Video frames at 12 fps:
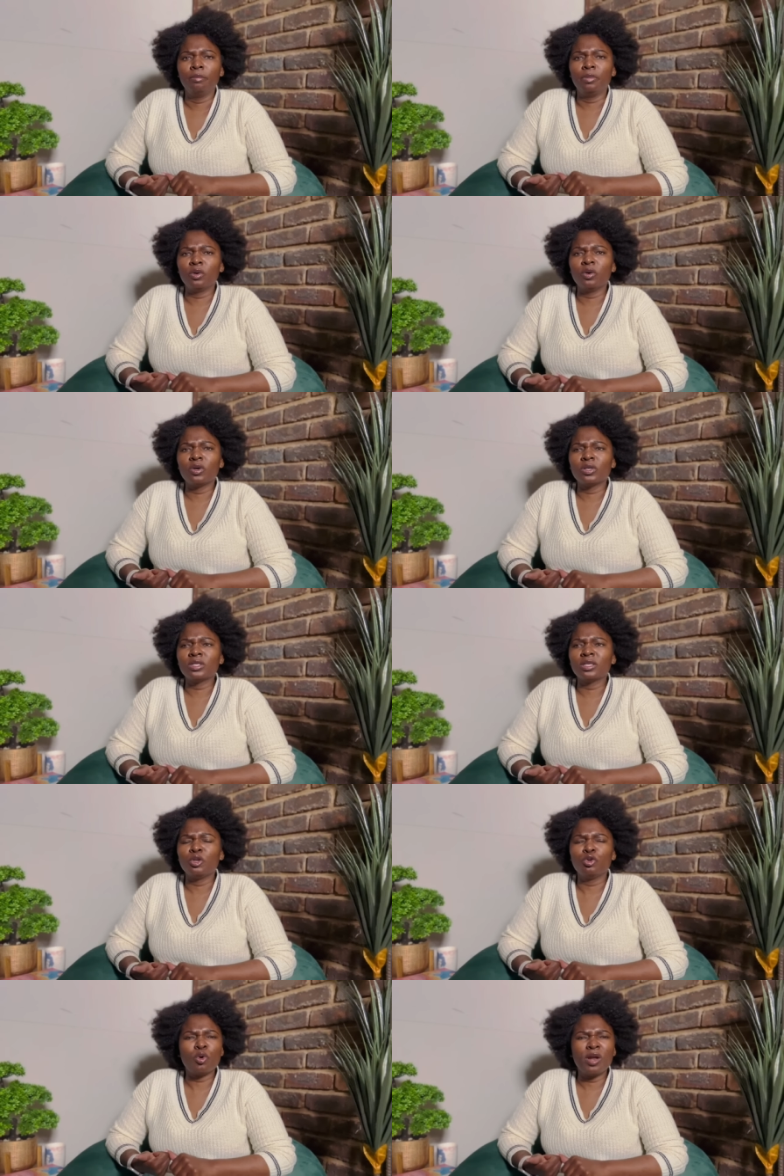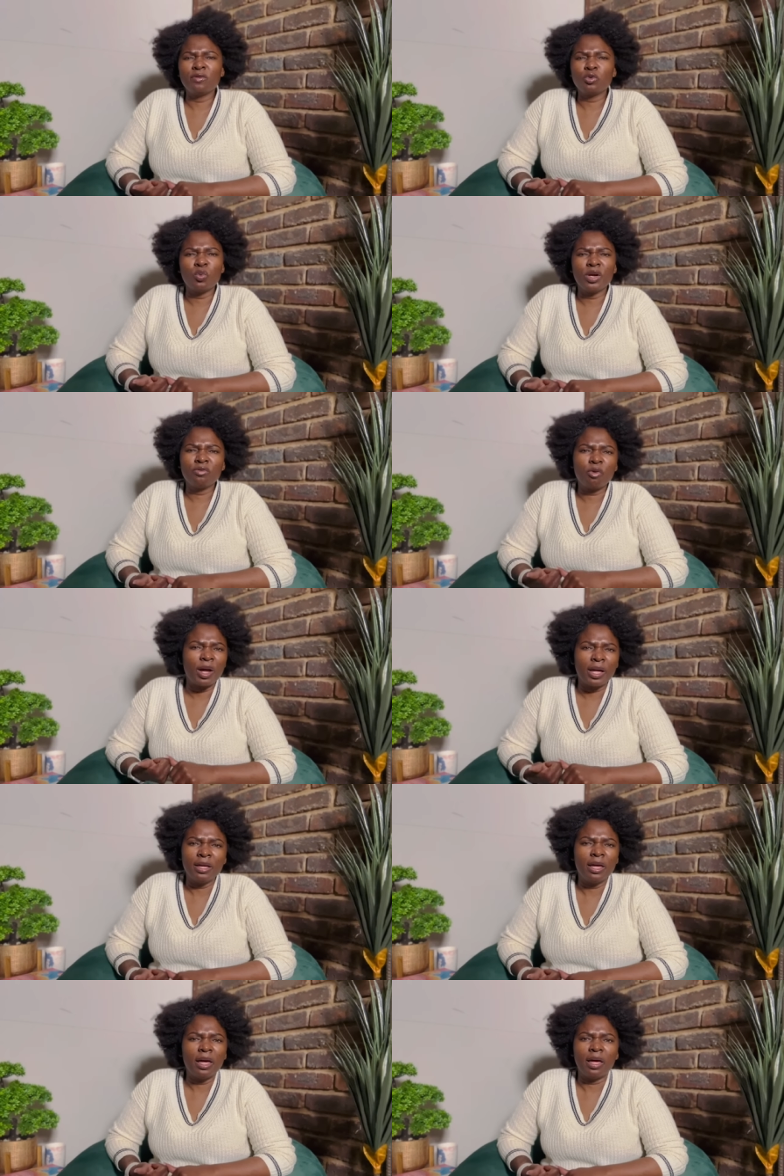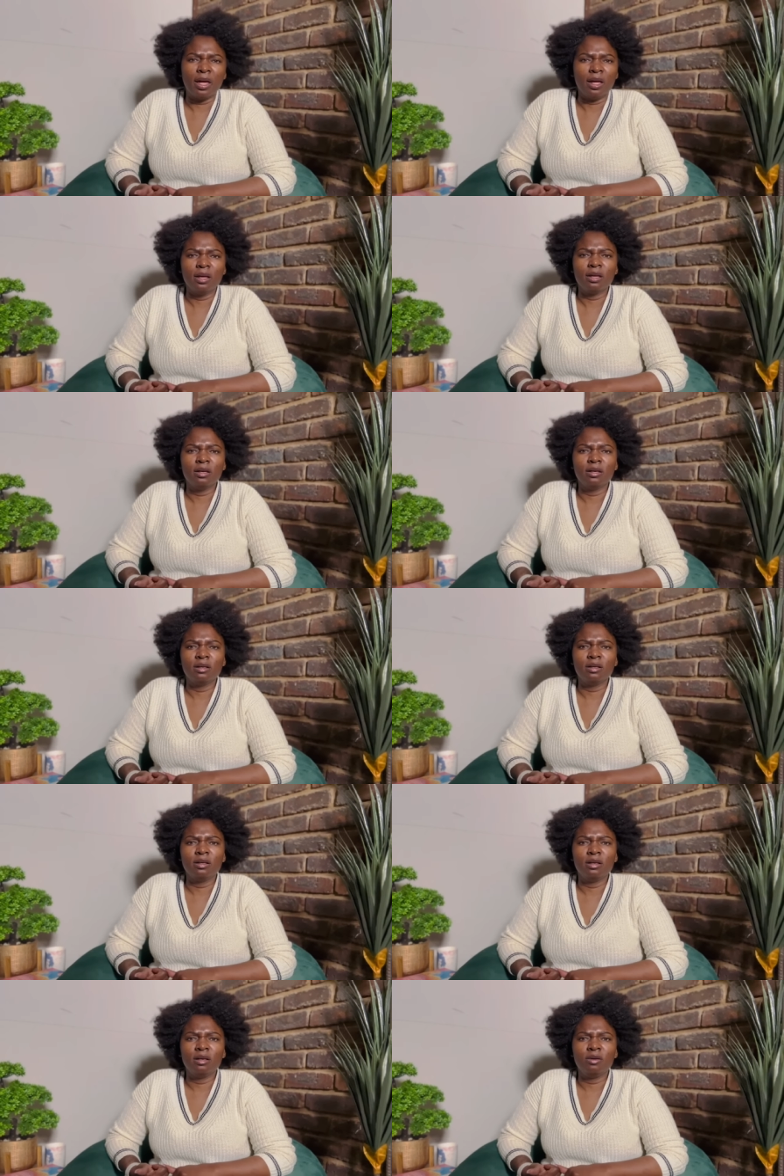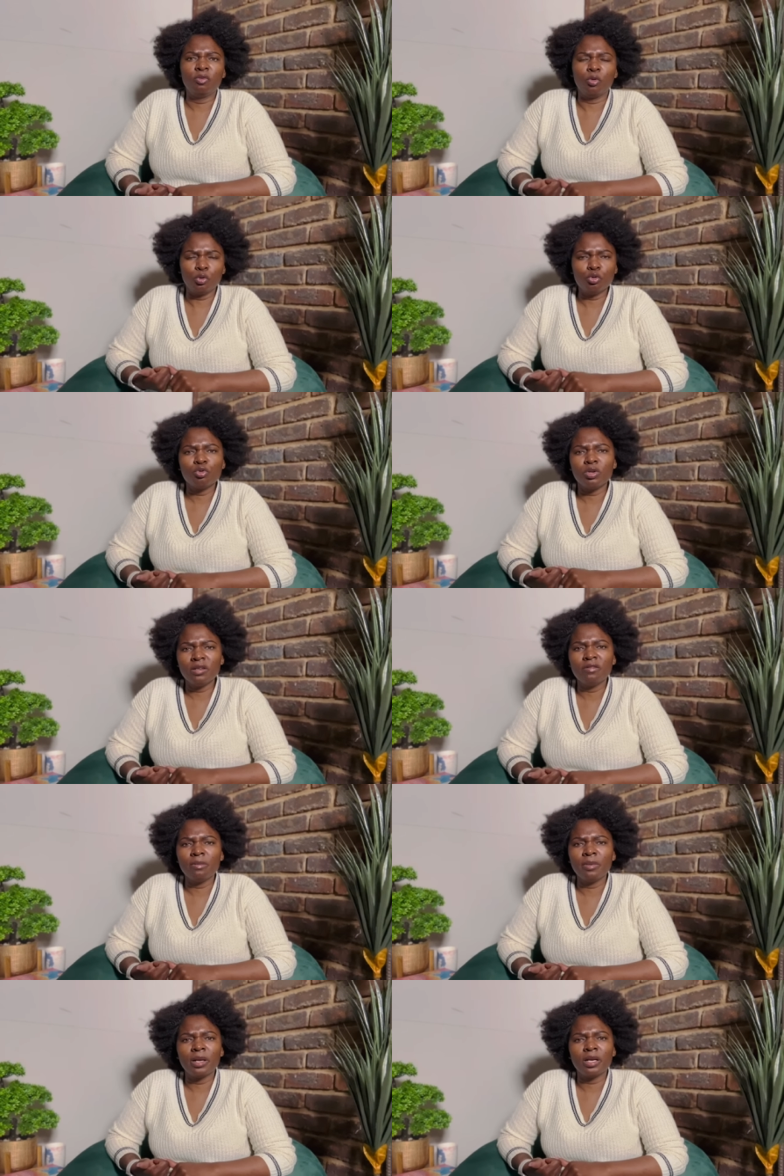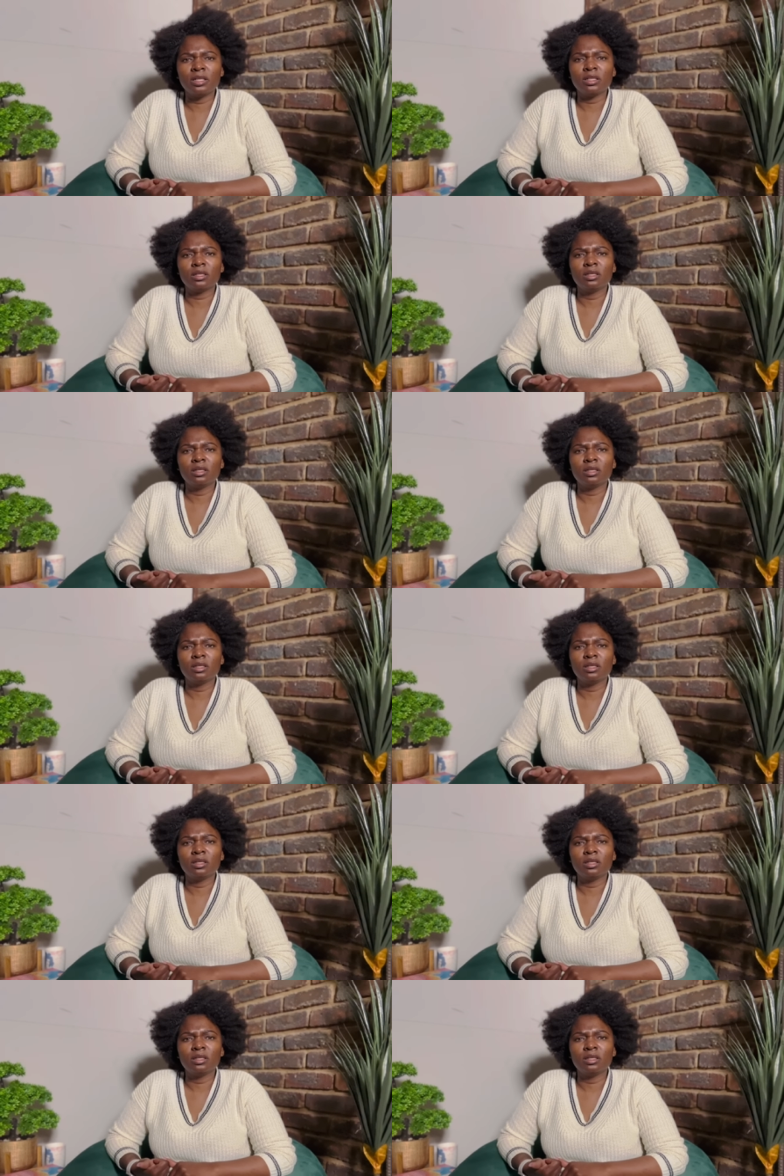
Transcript: because you don't have to wait for a year for you to leave a marriage.